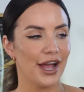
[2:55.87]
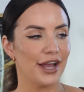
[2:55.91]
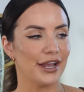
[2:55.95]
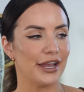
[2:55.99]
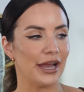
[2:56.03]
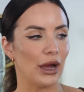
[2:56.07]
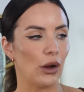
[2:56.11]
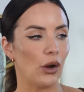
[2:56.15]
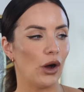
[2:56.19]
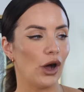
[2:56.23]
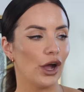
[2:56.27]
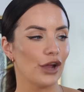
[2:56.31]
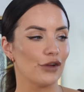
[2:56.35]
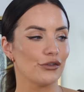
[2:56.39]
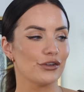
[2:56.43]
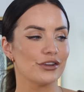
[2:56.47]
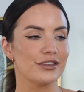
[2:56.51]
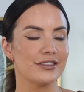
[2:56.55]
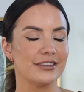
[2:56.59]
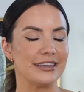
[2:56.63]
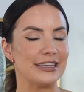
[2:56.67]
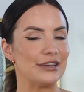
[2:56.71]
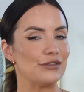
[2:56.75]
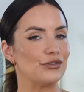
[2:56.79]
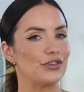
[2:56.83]
Now, I
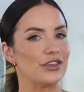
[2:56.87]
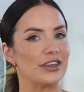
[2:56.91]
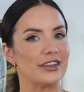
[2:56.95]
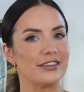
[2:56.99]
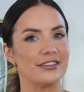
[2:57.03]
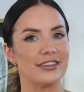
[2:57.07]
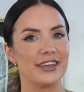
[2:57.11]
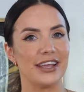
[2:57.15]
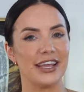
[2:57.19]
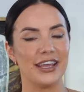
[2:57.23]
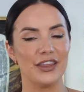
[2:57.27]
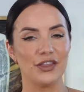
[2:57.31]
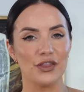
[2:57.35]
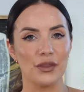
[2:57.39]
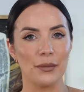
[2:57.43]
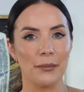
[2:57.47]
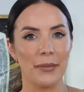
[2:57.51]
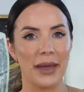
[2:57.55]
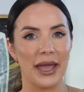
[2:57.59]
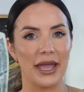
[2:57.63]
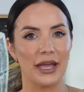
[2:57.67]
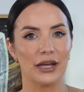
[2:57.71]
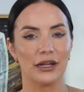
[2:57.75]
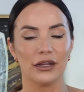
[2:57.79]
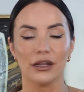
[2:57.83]
received this in the
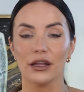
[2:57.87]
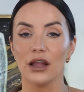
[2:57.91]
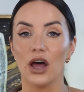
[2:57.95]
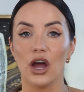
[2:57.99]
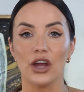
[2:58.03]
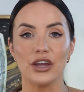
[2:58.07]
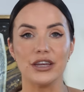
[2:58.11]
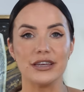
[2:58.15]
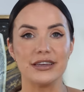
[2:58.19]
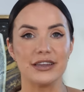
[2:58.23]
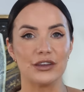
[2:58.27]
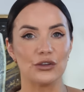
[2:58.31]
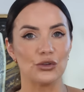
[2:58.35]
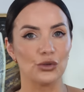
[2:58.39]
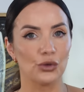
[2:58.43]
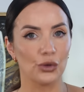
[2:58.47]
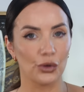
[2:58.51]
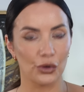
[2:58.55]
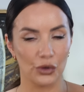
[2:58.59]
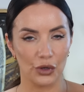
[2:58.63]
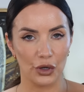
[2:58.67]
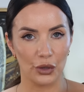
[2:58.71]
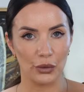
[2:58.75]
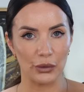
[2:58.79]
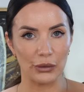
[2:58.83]
mail. I did
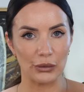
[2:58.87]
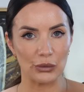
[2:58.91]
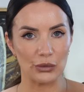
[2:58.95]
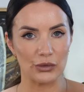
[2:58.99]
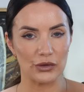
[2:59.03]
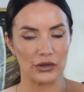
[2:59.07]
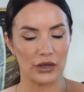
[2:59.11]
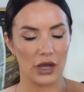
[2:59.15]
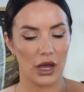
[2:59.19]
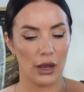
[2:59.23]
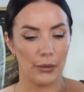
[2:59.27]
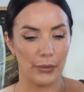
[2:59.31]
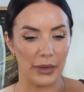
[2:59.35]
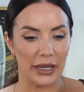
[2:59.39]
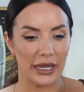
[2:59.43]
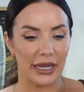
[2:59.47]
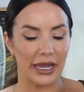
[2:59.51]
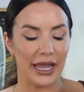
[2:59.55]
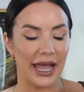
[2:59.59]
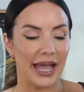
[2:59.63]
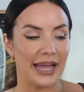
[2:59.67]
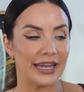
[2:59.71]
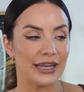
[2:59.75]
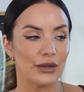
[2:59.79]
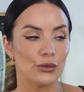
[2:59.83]
not know it was
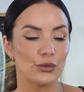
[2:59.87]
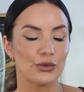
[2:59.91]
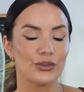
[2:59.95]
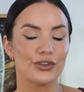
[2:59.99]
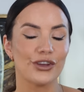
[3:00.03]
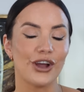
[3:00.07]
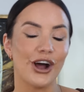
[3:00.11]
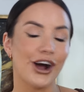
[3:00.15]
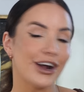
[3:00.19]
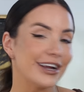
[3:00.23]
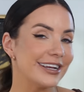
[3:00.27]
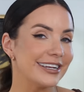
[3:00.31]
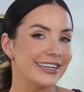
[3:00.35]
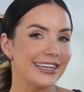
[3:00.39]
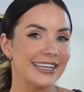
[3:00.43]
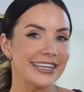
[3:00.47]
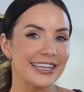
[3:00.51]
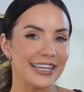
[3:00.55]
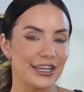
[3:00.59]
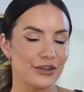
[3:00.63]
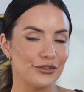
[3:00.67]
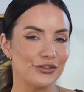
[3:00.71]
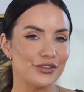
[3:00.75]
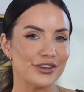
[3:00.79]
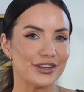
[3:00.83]
coming, and it was kindly
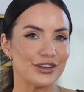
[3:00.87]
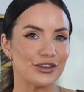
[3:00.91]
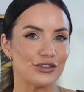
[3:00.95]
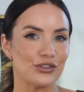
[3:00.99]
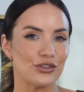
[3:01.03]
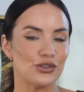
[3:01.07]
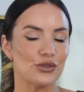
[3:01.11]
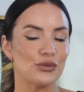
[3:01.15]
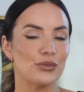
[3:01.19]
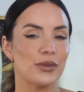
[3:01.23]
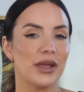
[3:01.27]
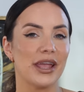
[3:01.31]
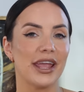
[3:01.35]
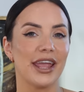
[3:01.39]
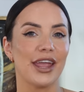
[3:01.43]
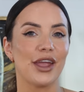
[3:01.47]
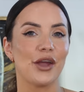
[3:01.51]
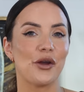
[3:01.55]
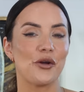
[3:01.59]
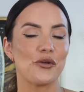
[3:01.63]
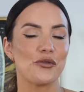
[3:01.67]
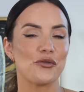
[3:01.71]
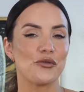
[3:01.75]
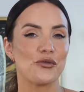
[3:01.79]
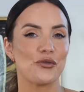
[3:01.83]
gifted to me
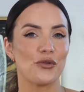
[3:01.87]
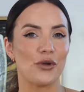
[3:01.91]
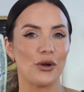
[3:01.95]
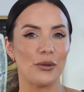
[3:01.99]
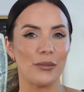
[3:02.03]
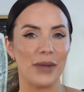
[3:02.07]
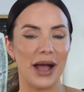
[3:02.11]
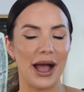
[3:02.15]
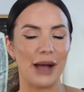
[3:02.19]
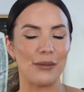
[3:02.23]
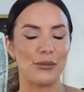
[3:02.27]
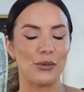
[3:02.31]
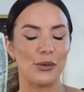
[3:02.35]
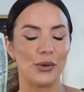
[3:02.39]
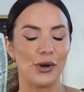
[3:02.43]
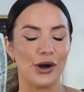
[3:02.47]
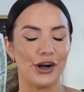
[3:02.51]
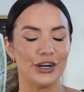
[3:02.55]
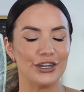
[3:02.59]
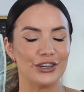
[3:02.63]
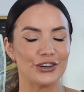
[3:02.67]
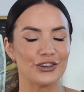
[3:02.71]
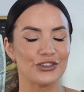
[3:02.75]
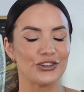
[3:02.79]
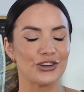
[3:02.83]
from
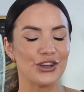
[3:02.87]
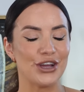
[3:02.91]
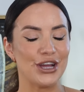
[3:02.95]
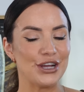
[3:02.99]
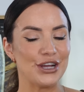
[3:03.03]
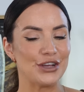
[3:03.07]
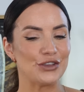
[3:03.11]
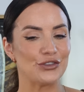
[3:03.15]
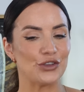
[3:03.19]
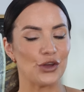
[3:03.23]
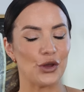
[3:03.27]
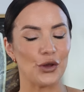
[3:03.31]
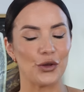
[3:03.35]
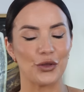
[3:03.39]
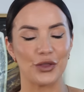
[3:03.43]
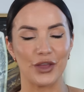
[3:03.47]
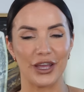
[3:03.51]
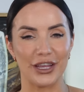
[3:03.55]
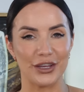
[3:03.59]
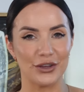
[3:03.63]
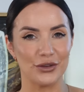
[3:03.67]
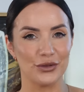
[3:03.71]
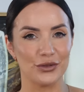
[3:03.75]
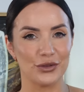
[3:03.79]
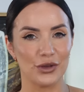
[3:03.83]
Amouage. So
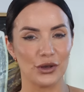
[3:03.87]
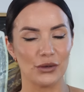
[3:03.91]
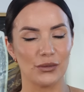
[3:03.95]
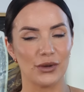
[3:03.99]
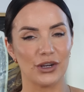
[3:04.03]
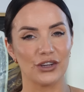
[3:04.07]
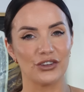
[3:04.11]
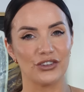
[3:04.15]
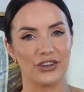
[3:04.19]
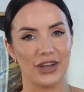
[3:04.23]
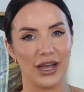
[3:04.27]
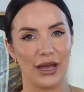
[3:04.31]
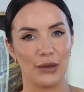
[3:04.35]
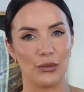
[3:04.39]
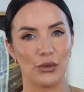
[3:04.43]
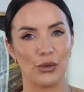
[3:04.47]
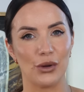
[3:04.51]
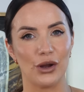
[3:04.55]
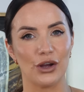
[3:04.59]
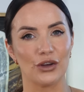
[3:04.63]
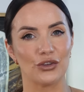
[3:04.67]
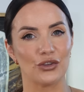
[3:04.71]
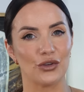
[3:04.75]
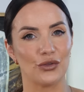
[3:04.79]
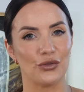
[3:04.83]
thank you so much to
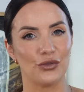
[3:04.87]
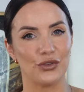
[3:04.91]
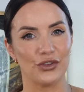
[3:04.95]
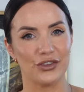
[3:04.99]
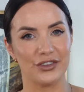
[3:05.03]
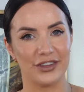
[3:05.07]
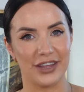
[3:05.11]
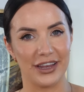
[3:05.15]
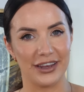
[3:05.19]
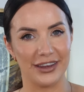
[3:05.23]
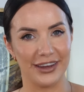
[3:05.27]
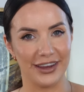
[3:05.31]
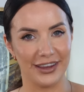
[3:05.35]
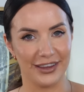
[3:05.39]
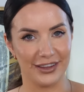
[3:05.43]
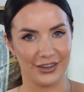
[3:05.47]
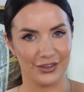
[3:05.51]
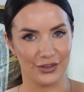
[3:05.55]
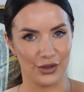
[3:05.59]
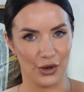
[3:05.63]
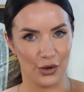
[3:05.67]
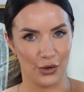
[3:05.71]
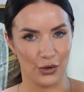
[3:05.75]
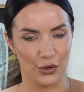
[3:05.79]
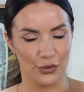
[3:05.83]
Amouage for sending
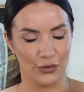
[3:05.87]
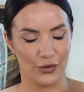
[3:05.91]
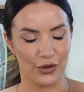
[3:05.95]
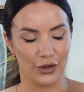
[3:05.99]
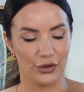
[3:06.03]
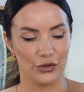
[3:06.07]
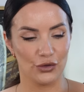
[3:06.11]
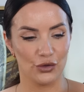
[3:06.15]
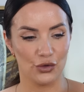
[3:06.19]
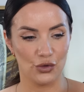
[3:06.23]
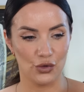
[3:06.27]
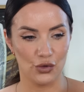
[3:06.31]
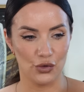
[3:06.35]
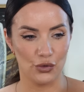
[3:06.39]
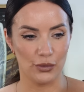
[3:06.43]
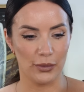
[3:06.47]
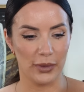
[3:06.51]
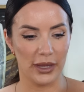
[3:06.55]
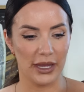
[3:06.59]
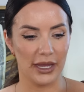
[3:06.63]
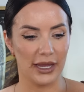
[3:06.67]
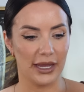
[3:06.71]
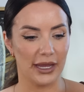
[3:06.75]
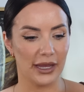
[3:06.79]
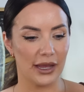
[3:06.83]
this over to
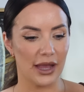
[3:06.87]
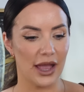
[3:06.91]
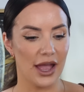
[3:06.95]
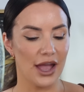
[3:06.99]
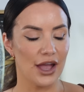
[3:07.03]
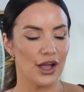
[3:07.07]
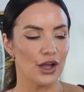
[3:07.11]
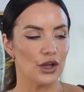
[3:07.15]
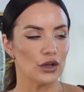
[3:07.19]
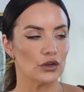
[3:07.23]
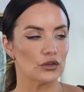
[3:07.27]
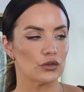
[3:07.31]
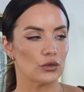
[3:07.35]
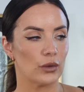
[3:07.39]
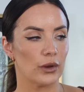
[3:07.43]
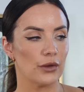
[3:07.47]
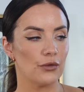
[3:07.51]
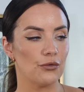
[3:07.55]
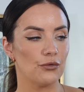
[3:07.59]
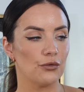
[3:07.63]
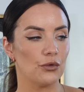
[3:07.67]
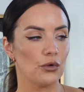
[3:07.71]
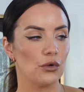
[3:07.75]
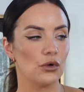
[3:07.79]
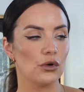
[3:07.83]
me. So I
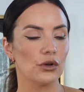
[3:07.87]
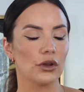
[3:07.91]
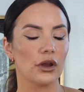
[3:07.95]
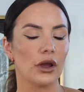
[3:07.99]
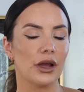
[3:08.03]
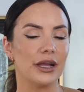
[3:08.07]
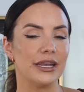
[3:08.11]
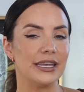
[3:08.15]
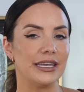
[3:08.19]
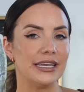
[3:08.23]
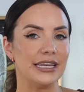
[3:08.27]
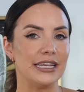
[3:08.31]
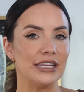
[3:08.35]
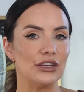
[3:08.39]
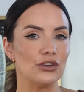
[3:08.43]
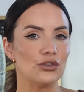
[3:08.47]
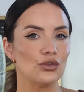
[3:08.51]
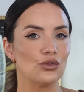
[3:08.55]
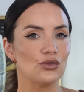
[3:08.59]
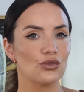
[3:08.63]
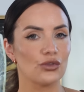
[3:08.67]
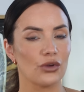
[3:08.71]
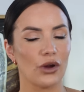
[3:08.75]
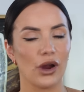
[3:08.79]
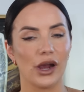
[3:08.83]
thought I need
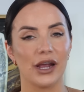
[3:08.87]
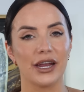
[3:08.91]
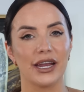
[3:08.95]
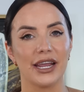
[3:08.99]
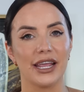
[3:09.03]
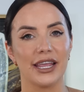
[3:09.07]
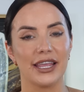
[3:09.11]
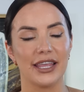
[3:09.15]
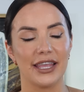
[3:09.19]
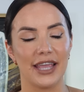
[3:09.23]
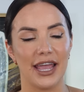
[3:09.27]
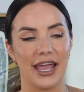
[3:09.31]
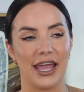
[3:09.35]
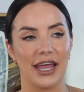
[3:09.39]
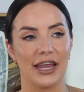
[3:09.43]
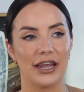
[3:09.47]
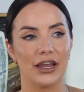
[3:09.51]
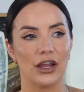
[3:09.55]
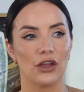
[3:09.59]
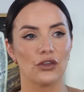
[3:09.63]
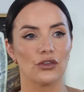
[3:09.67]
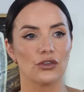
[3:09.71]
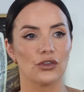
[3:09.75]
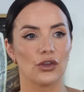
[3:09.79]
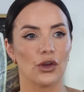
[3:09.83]
to try it
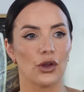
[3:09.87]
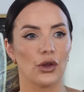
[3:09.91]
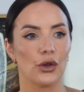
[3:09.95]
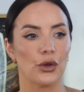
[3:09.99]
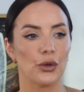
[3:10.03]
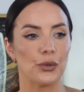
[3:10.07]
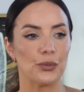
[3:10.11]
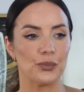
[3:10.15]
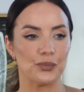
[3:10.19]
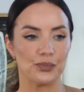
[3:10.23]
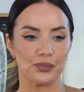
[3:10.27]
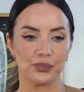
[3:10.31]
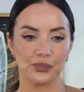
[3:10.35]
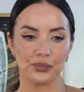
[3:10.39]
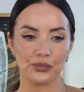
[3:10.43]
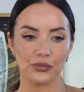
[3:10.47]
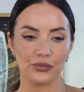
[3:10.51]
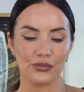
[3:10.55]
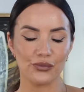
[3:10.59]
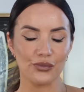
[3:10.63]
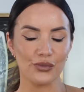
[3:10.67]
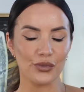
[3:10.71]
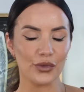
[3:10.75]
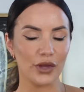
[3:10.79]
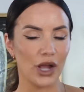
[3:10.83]
again. So
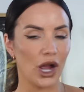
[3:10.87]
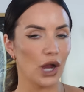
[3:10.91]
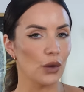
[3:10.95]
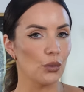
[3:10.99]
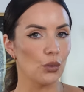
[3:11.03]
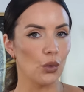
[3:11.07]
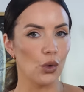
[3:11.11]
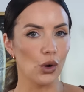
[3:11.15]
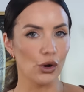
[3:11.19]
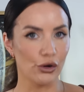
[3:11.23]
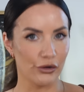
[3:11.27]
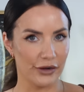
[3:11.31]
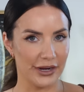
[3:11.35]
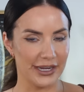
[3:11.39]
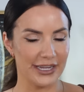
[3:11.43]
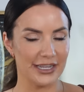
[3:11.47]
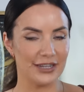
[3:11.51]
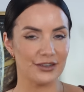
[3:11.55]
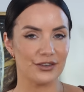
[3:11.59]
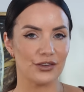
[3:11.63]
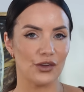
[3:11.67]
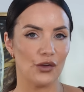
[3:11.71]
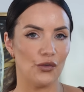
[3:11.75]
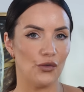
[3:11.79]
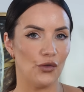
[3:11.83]
I wore
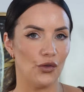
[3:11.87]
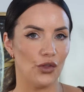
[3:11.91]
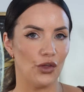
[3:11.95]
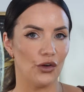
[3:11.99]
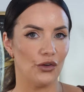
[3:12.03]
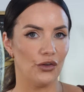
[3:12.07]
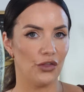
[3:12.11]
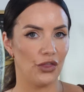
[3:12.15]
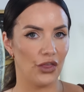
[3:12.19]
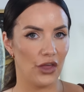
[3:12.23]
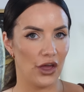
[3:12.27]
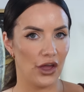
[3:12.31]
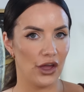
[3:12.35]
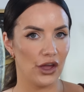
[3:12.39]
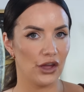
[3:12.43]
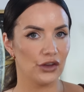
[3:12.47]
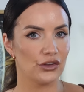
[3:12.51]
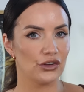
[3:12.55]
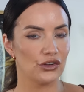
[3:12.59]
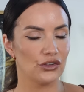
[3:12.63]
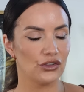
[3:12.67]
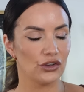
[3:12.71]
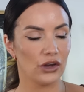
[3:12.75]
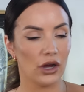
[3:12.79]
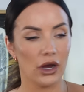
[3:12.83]
it for the
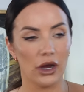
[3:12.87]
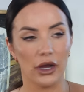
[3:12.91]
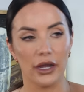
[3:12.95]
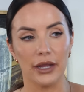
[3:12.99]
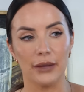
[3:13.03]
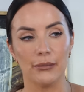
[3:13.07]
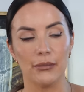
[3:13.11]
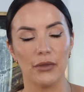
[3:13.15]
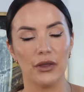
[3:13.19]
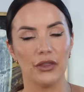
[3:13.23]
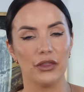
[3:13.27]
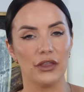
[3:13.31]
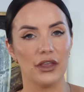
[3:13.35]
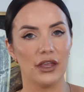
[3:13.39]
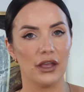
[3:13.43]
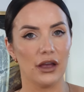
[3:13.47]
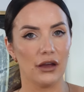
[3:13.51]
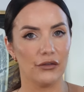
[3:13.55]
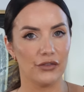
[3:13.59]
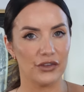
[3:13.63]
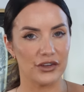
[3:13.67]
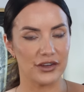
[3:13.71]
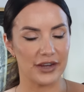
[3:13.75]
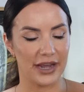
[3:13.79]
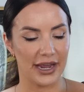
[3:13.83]
third time the
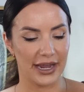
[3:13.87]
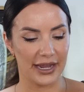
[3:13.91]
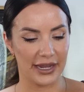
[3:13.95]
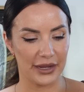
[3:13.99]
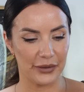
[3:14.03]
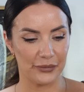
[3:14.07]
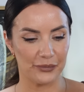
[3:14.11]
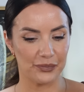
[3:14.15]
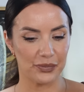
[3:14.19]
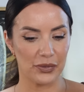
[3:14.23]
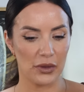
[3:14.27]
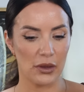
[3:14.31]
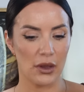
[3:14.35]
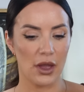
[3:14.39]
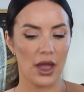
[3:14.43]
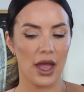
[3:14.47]
other day,